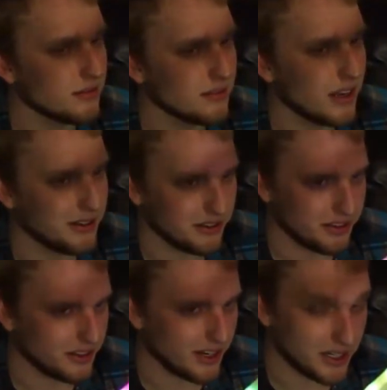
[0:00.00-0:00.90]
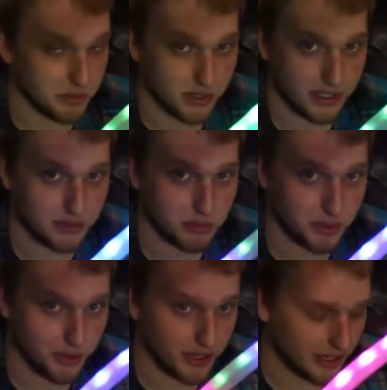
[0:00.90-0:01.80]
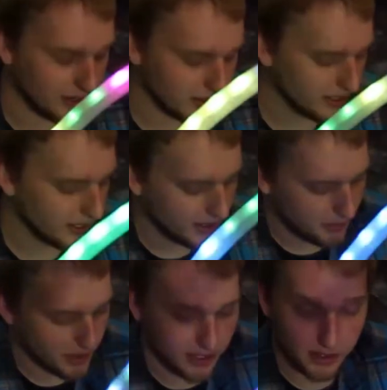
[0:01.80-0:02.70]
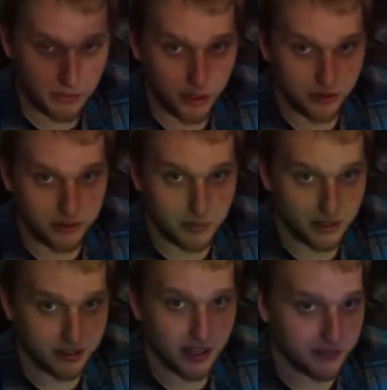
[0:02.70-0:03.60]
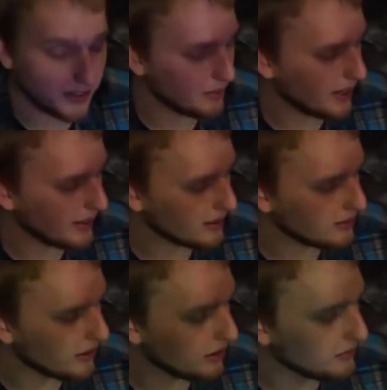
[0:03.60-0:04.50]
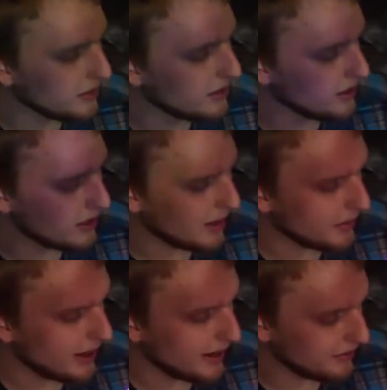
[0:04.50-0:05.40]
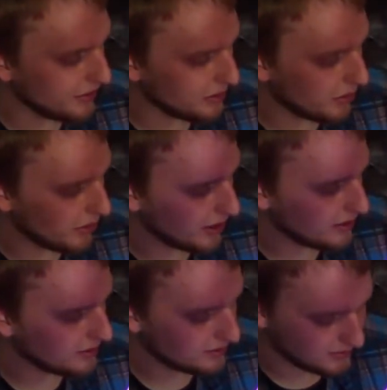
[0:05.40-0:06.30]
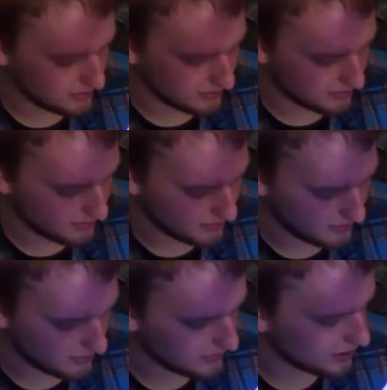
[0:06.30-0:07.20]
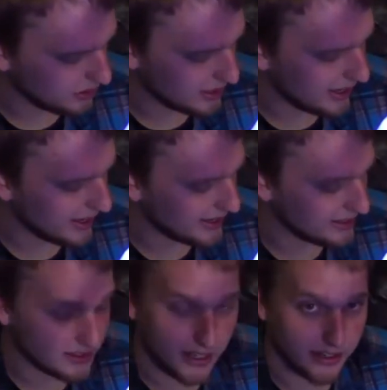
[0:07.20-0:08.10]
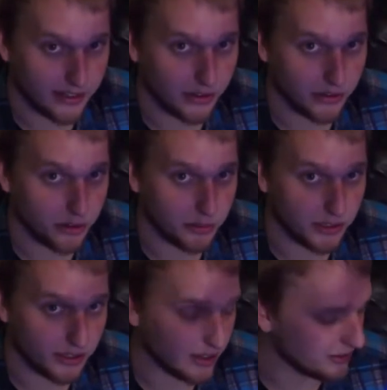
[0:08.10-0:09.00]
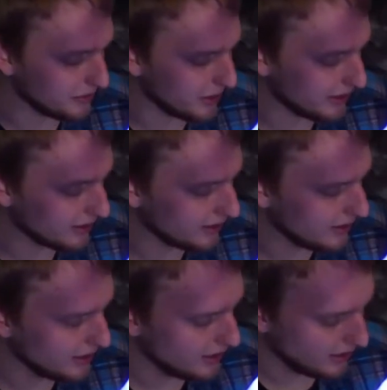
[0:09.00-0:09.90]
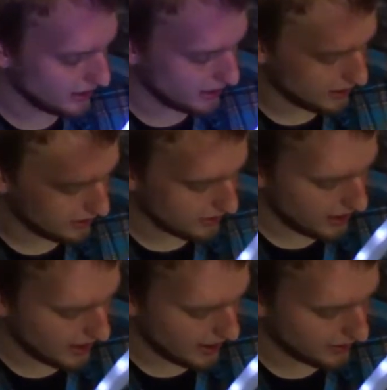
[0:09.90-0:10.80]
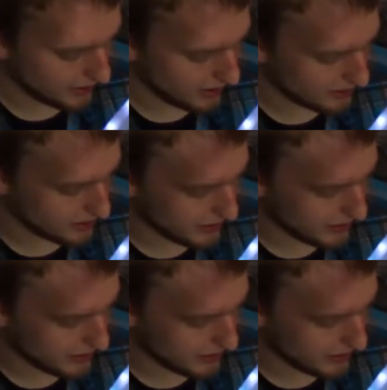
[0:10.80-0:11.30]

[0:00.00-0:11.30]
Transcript: And you'll see it kind of blink blue there, meaning the mode's been saved to the bank. So I'm going to add a few more. You can add any setting on the hoop to the custom bank, and the custom